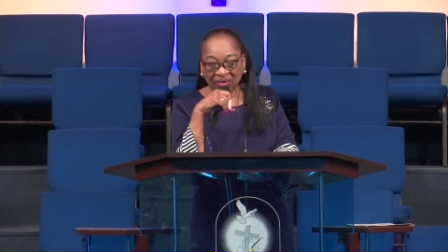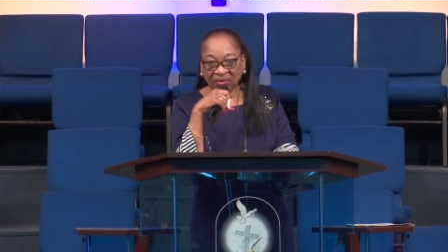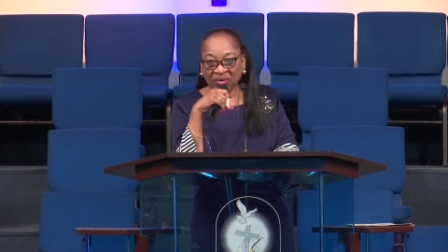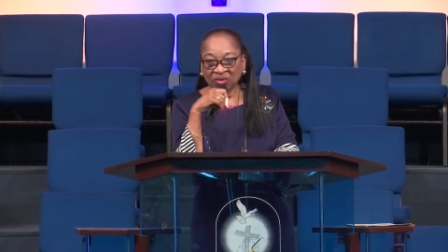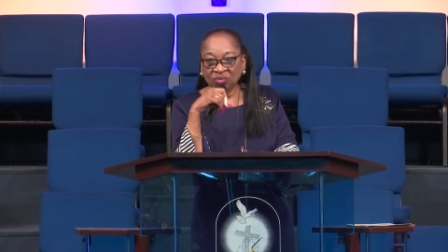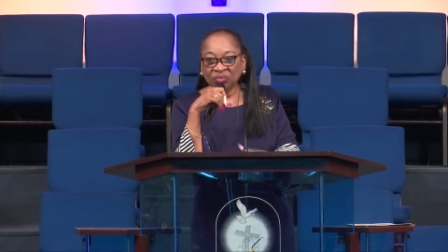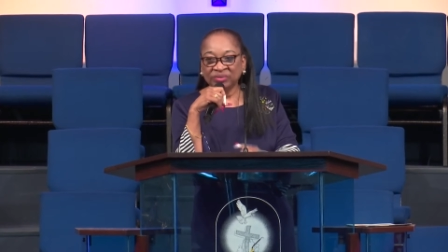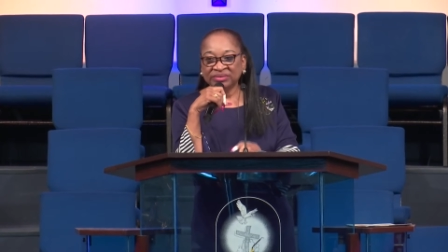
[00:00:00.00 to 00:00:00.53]

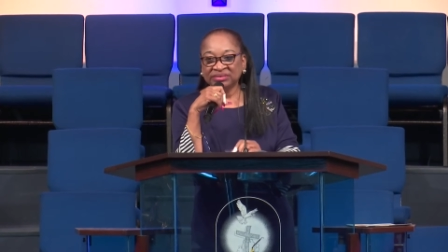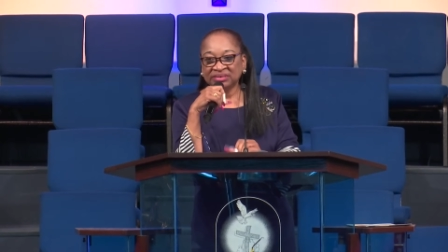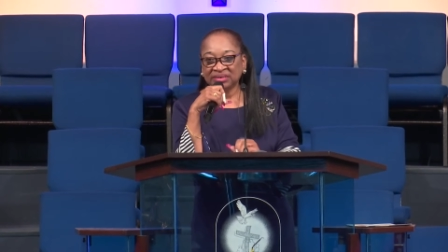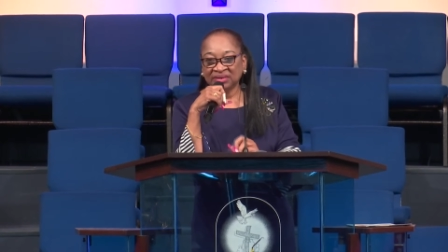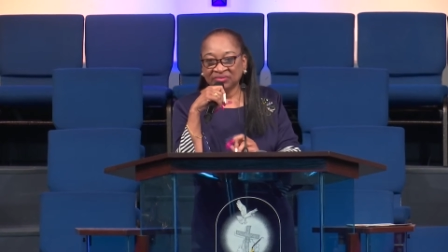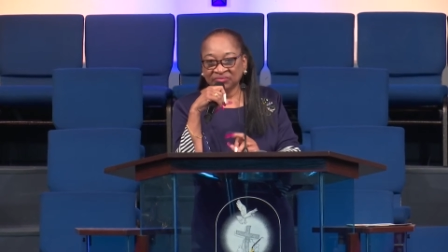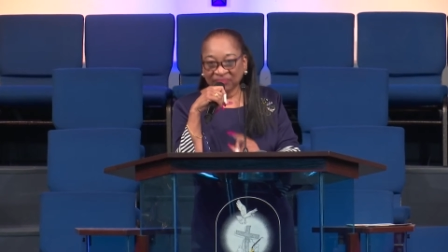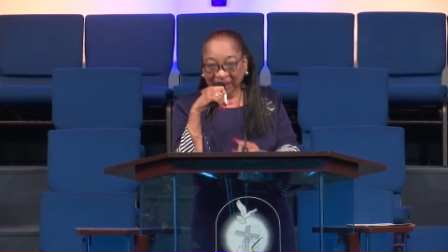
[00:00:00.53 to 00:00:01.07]
who was in
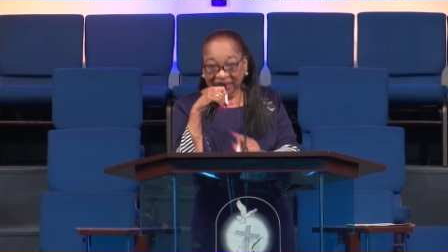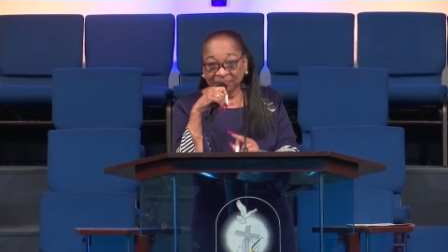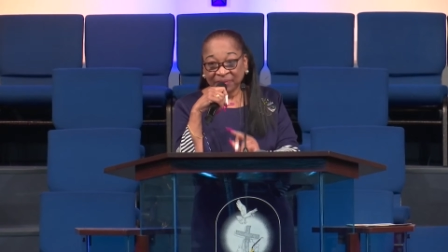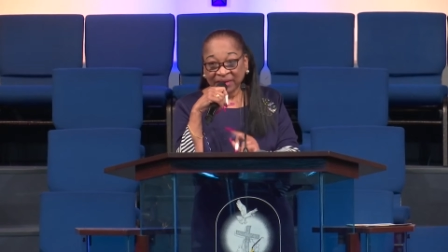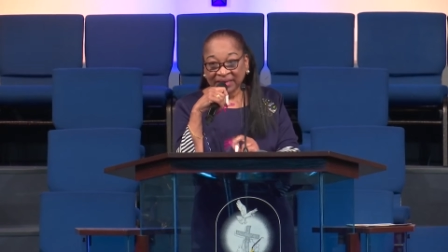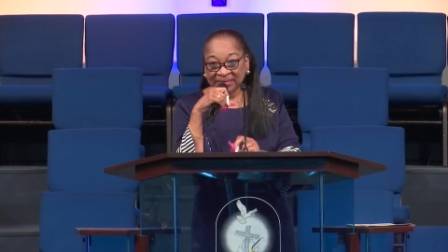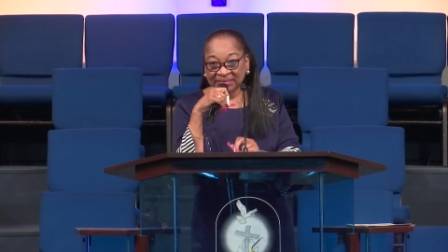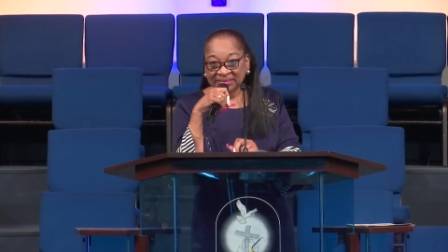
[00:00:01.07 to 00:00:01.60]
the right
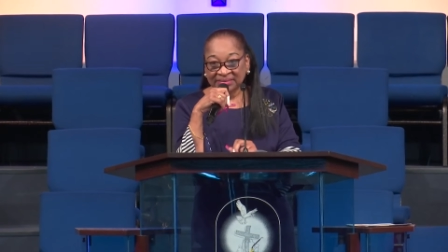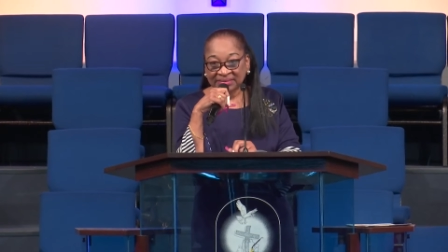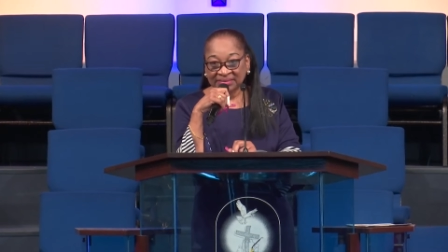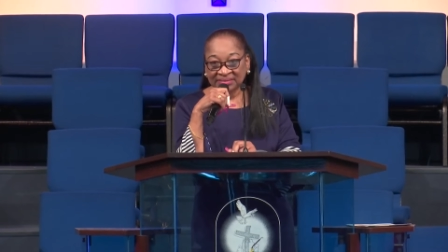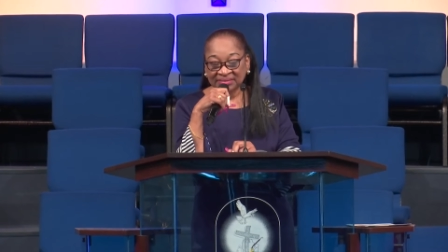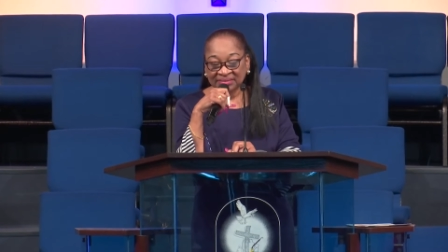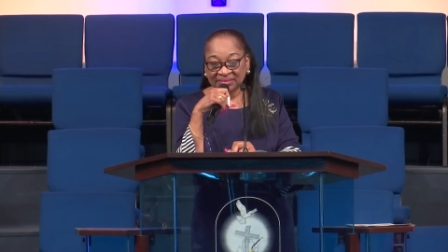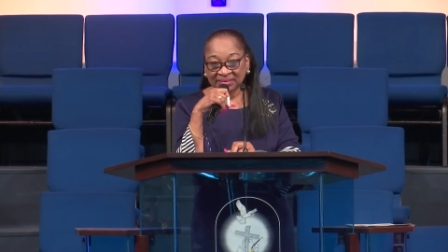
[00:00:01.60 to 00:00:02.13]

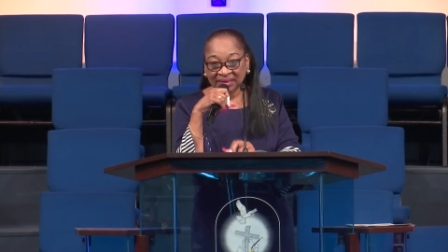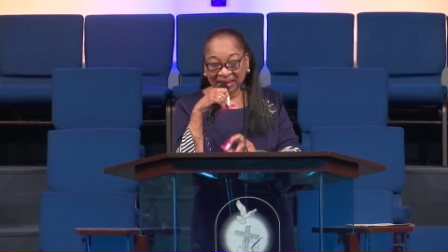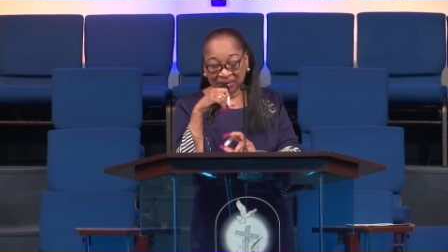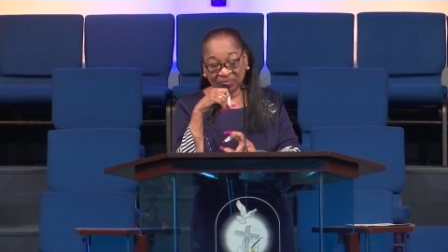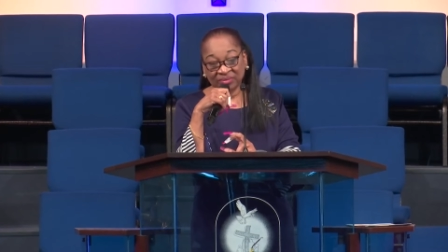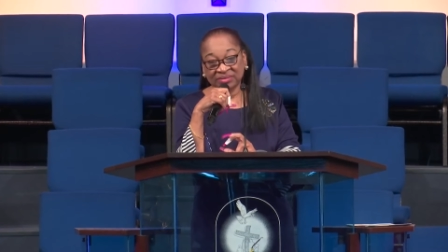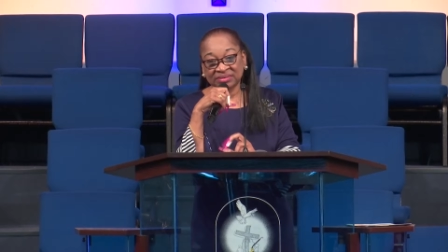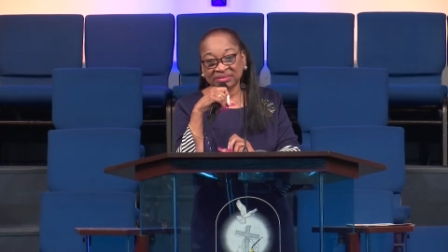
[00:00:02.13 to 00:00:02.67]
place, I
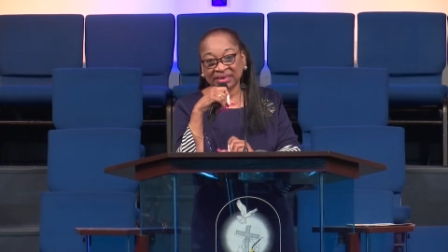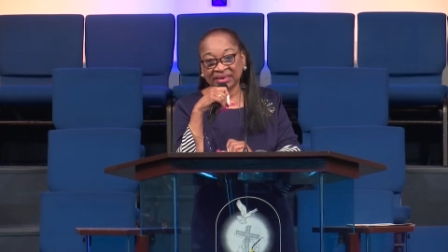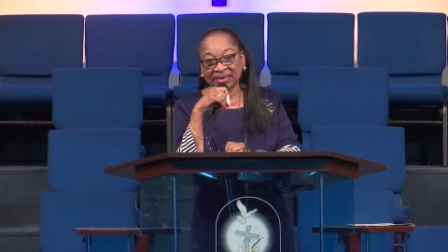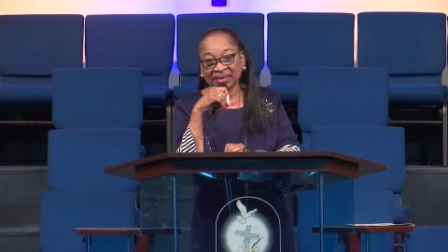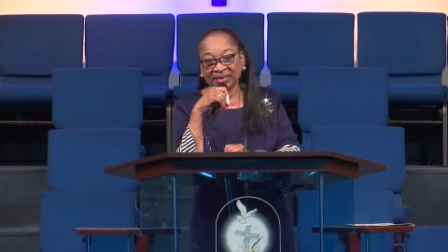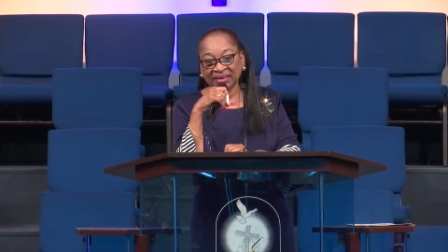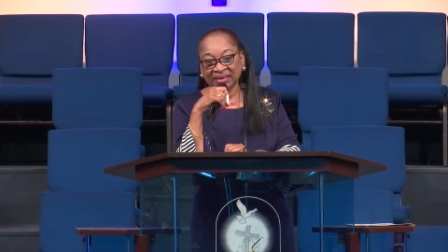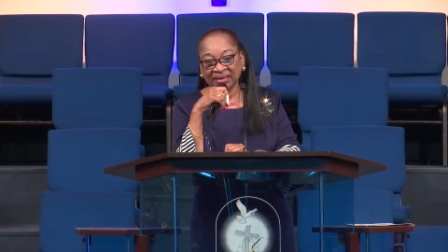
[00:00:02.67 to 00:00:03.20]
would
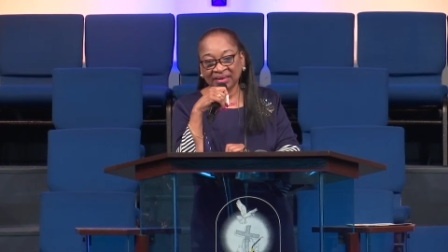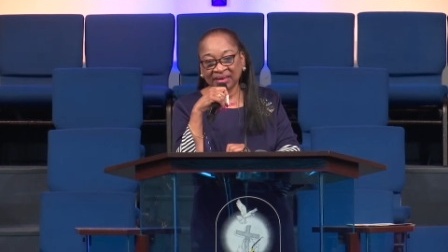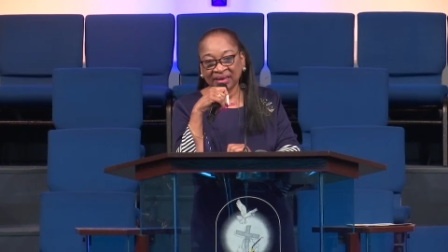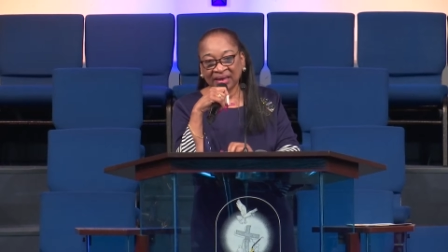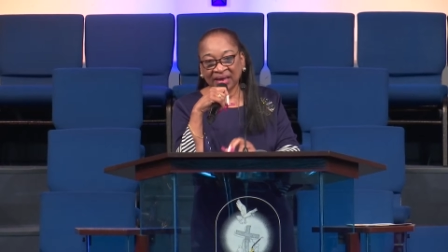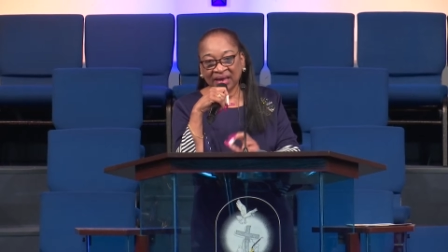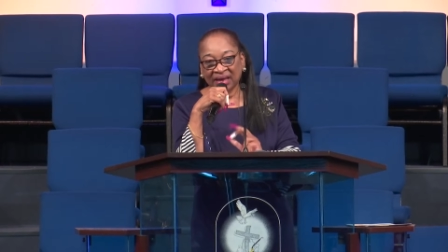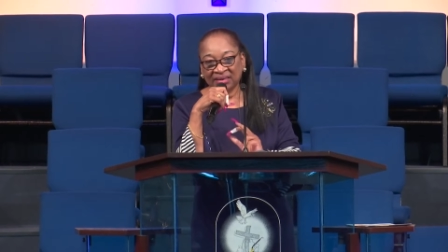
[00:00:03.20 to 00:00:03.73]
say,
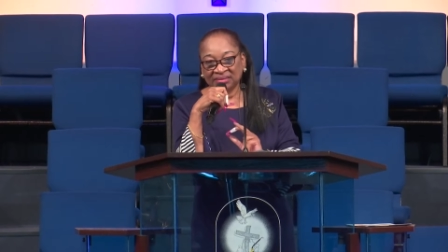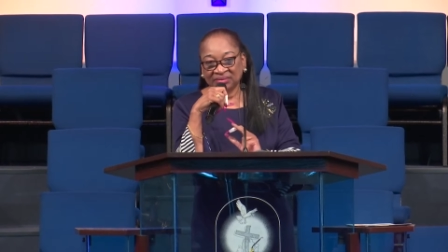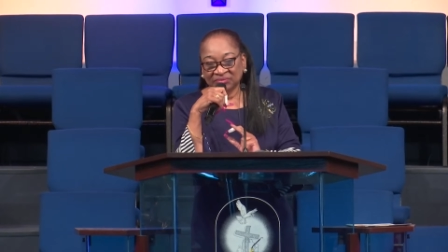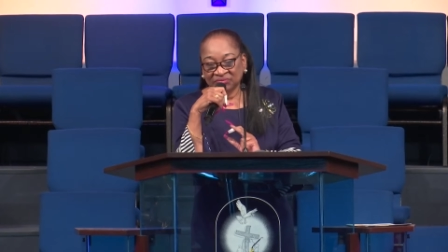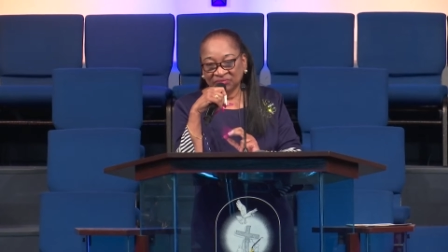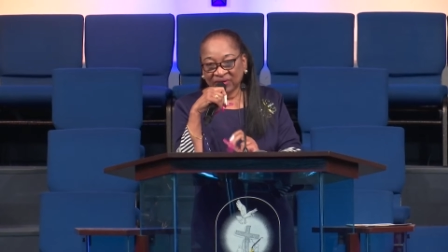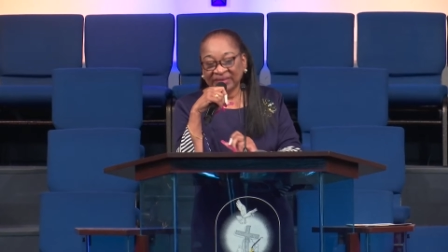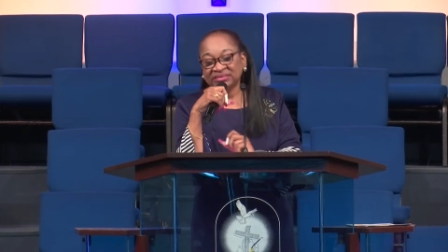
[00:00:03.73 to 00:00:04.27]
at the
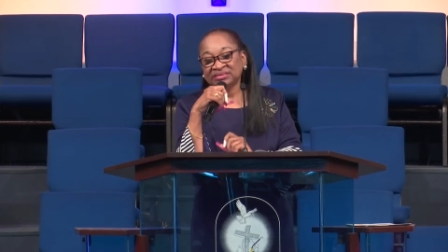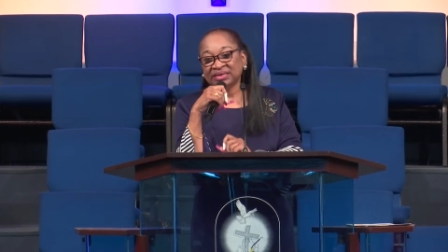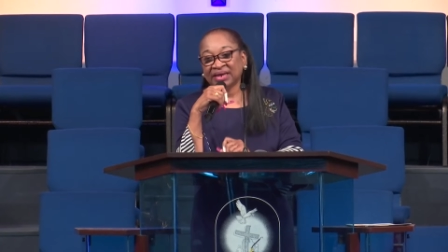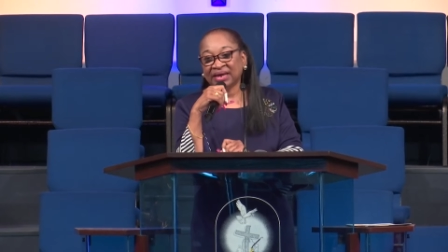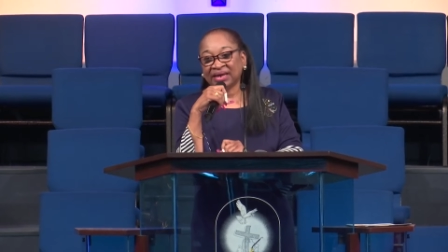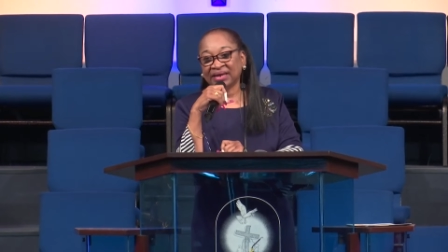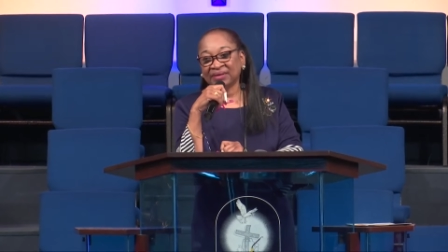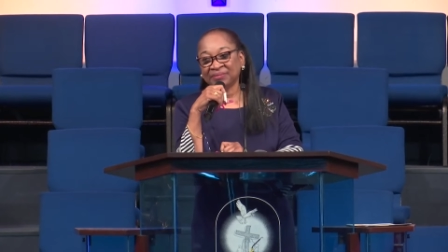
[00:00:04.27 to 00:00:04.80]
right
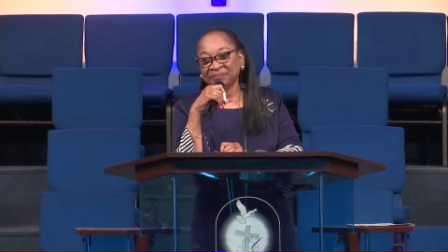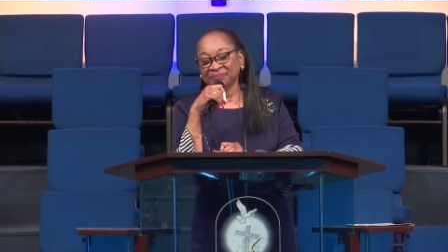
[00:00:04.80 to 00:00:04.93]
time,